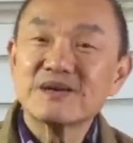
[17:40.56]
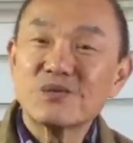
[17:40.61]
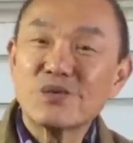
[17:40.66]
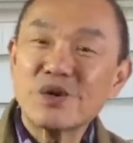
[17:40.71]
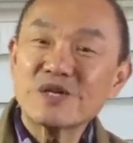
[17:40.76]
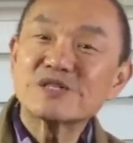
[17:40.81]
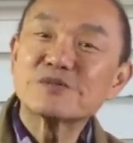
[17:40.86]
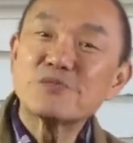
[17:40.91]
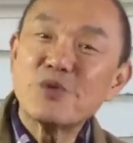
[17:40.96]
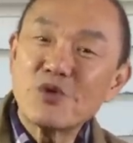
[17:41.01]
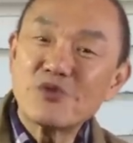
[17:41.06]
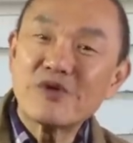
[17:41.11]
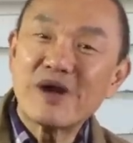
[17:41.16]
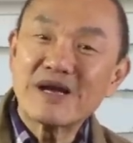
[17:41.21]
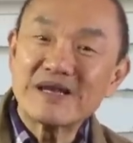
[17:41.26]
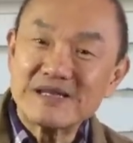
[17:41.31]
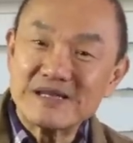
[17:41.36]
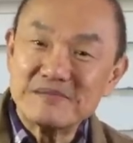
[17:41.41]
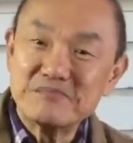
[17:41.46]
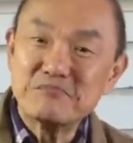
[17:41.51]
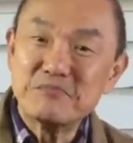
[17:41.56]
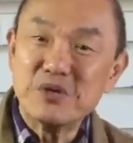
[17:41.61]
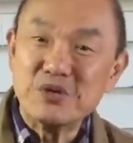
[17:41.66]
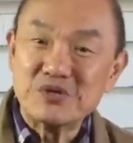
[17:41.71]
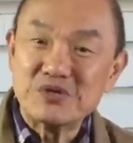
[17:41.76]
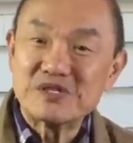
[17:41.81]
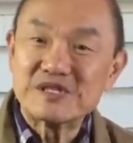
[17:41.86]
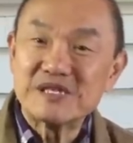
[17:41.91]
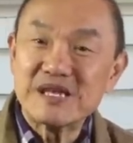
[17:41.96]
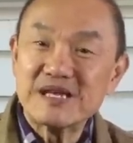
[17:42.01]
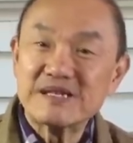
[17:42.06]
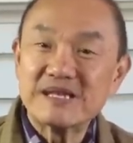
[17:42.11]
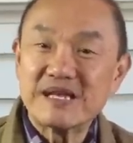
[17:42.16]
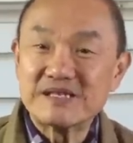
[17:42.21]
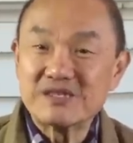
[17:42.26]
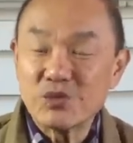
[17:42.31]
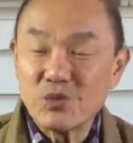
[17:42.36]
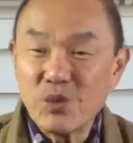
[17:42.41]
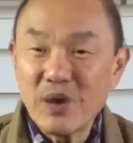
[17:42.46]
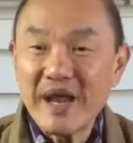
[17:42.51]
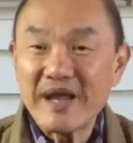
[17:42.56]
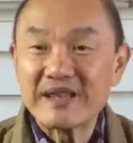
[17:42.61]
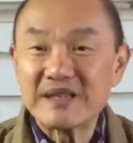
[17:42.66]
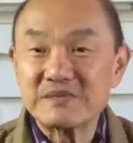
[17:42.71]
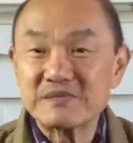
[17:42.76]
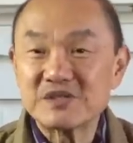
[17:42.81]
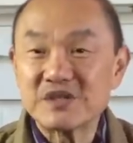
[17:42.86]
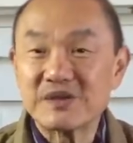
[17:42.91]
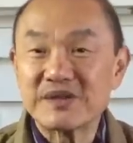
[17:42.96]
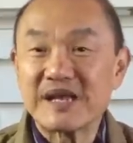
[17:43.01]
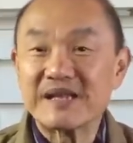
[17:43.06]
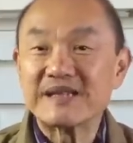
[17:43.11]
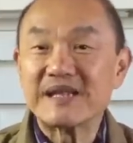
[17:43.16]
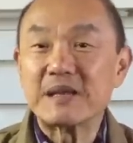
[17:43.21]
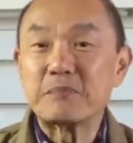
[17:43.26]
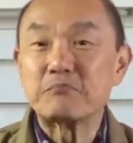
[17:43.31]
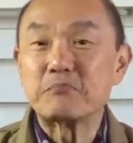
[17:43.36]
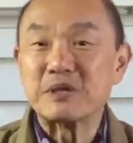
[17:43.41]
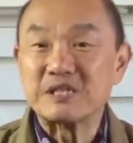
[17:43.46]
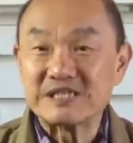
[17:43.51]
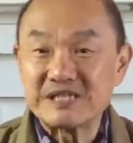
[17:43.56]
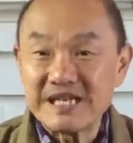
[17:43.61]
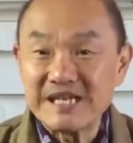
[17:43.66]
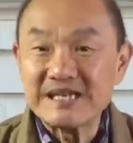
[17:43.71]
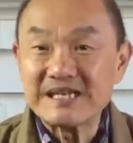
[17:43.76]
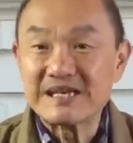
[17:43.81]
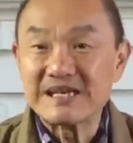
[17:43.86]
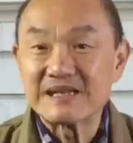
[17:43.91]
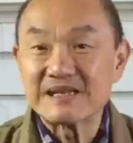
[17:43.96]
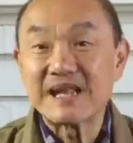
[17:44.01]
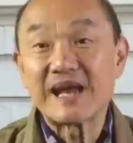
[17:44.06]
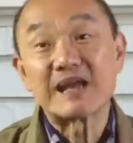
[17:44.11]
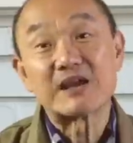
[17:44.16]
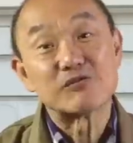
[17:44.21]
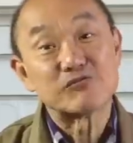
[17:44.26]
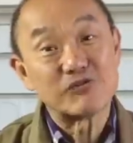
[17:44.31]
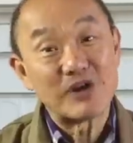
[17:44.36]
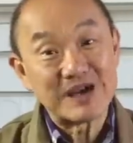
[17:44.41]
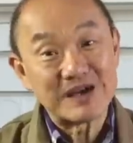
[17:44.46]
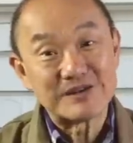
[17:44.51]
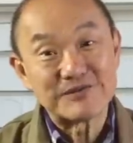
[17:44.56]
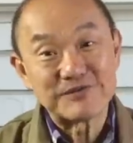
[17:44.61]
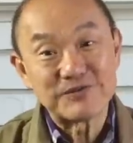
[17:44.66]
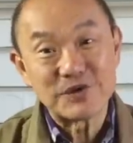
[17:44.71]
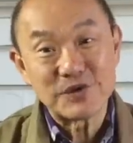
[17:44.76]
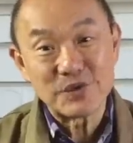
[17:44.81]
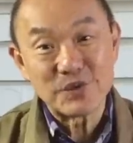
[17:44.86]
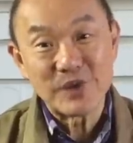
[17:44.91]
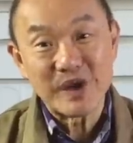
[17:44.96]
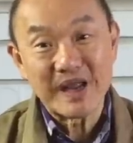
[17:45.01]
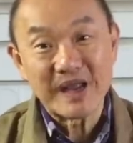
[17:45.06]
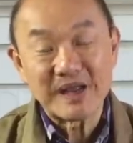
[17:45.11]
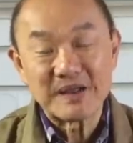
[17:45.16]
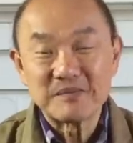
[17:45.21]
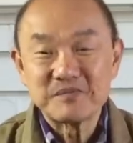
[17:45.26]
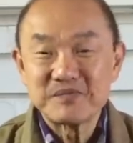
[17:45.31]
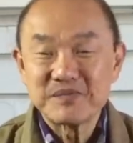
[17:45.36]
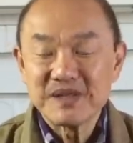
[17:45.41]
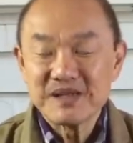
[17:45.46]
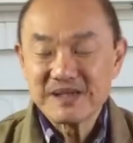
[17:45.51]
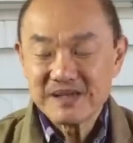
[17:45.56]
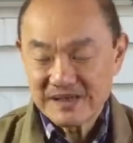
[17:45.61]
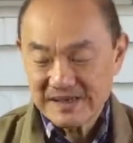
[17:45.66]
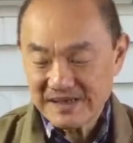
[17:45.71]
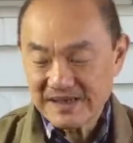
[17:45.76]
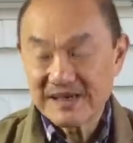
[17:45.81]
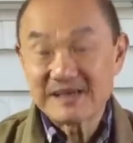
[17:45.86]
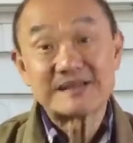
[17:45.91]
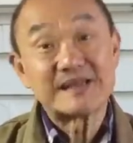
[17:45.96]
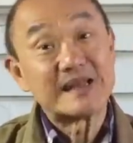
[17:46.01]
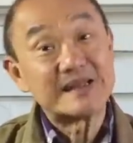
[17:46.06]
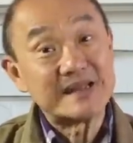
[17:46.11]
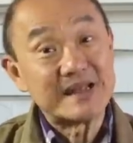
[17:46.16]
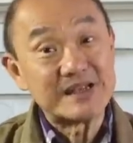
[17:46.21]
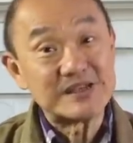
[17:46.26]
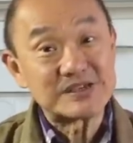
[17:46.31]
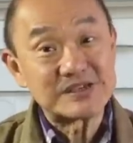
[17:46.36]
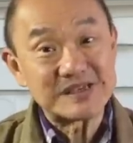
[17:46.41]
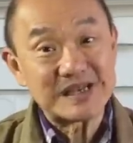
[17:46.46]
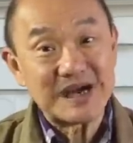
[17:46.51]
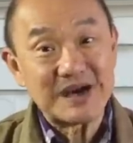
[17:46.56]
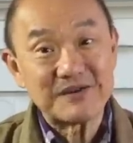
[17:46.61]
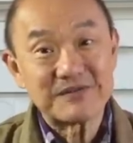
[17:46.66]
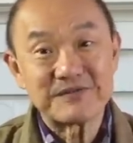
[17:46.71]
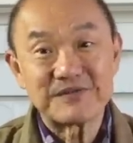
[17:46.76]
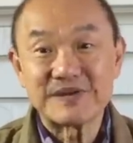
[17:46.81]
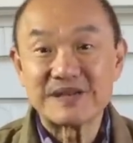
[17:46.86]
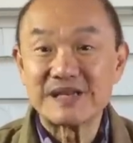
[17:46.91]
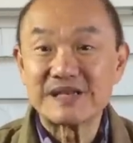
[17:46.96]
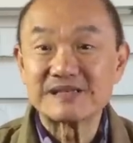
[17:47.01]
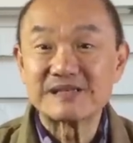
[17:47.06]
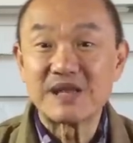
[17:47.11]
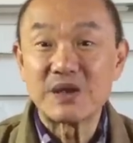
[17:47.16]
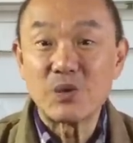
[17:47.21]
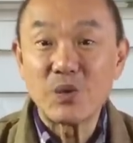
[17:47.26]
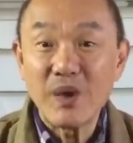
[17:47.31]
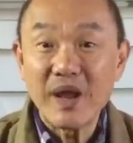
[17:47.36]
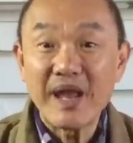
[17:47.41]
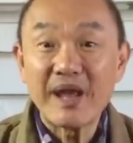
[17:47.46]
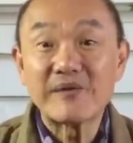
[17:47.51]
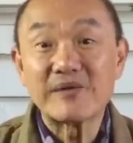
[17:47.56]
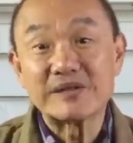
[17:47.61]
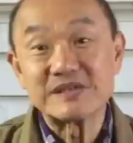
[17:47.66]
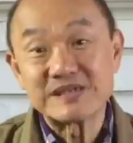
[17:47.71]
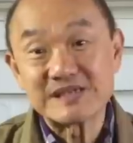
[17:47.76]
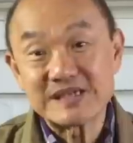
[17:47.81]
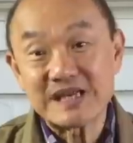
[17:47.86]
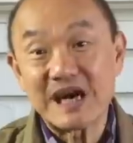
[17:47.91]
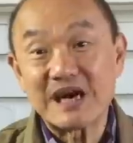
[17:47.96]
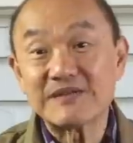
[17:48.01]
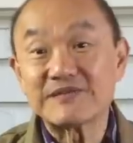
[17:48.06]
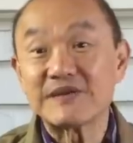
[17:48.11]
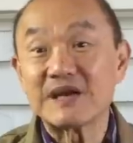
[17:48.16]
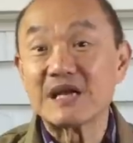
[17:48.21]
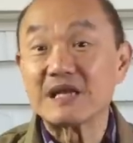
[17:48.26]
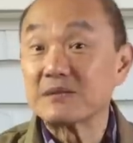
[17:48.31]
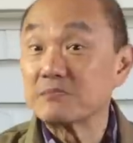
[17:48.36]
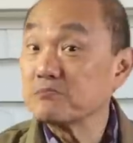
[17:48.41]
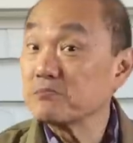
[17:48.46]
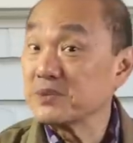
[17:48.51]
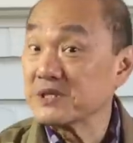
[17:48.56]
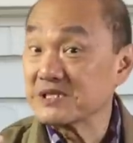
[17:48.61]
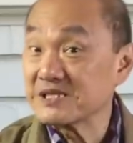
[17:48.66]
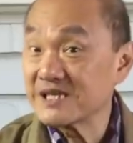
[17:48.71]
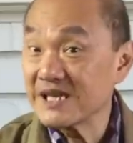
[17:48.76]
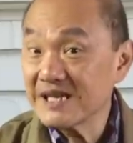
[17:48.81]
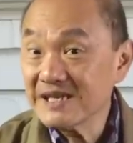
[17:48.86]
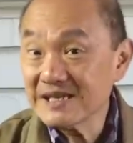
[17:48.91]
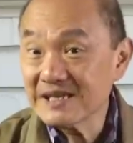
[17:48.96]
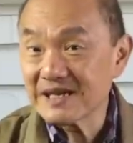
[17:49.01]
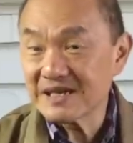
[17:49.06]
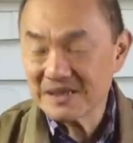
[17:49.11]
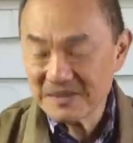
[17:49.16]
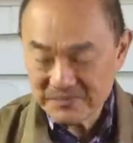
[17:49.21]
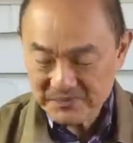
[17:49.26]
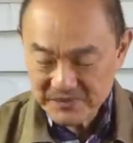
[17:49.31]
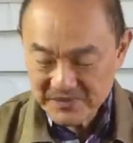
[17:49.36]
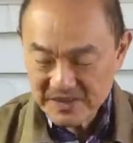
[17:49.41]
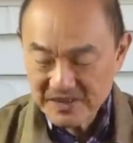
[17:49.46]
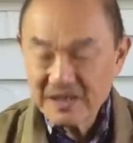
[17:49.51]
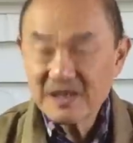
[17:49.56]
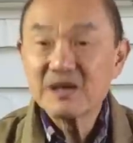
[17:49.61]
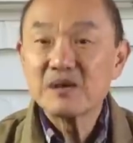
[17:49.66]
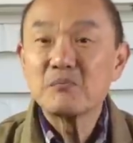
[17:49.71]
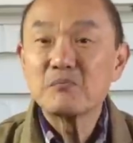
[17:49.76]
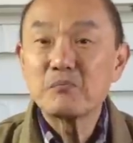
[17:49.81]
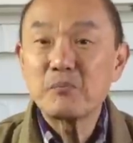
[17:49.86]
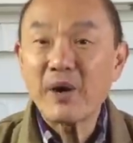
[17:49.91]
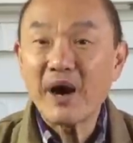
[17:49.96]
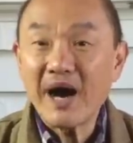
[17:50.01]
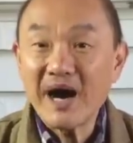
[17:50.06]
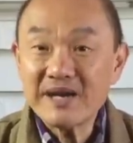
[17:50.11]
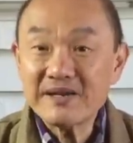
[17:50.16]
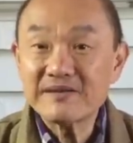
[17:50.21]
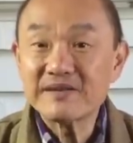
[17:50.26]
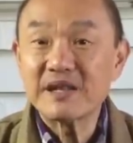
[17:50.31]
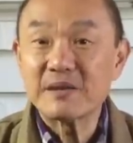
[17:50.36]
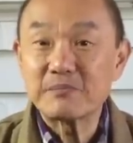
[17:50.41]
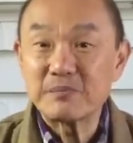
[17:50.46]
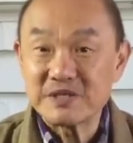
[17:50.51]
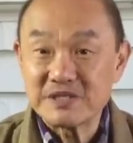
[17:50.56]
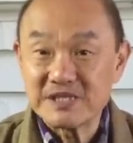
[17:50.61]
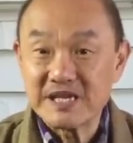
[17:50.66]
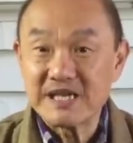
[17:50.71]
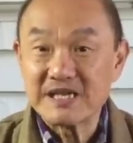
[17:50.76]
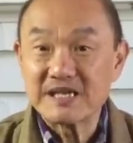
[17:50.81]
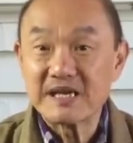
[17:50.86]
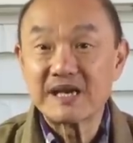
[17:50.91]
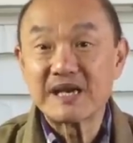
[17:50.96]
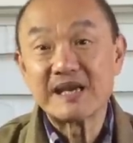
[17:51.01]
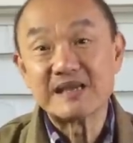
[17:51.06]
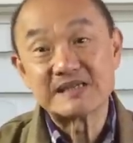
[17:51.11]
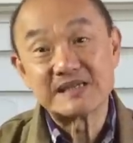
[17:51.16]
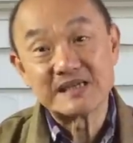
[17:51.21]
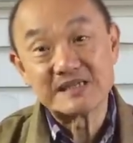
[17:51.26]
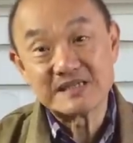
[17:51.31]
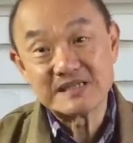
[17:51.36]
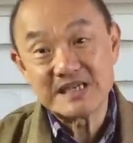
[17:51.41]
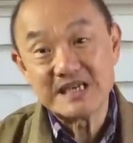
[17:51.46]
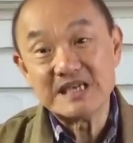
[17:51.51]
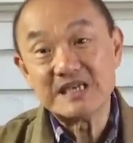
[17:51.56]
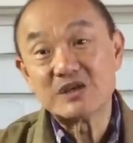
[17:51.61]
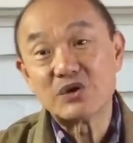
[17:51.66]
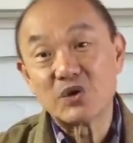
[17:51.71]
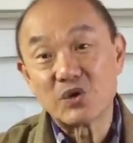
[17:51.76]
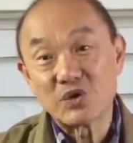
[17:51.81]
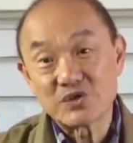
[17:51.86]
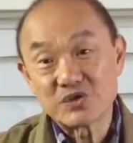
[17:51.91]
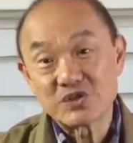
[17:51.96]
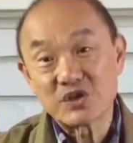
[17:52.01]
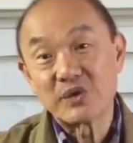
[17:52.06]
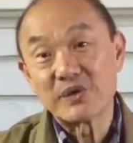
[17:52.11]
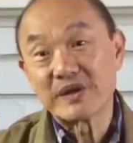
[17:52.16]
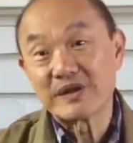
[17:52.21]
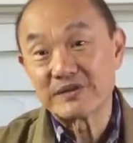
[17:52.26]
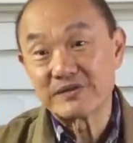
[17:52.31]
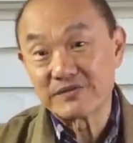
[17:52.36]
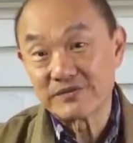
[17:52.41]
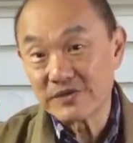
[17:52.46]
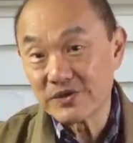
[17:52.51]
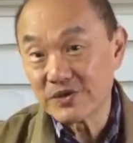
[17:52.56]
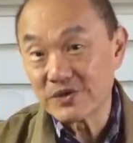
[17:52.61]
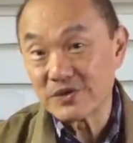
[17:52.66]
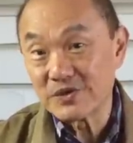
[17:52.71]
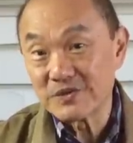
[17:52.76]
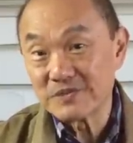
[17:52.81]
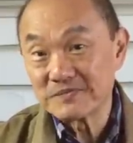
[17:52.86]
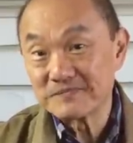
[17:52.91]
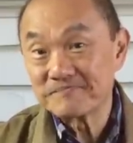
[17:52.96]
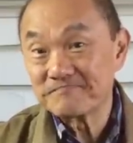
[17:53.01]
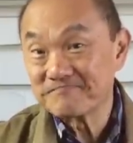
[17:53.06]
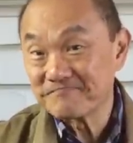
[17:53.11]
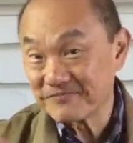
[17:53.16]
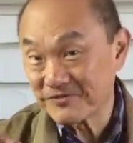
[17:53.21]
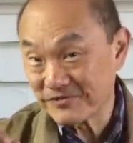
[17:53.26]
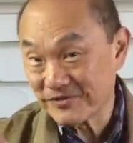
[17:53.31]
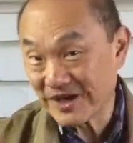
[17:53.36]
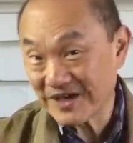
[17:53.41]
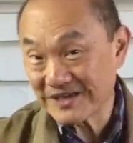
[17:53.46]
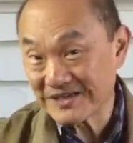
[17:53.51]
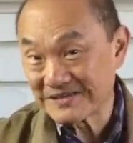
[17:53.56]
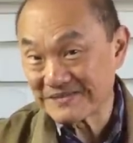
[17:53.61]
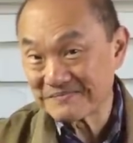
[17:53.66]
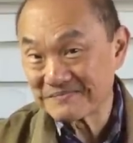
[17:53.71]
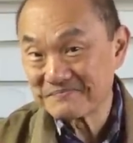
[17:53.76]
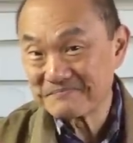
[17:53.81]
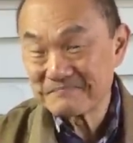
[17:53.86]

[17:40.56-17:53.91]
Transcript: What's more rugged in boots than to wear them so that they patina like rugged footwear, that they scuff, and as they wear and scuff and patina, part of that patina is the T-core showing through. Rugged.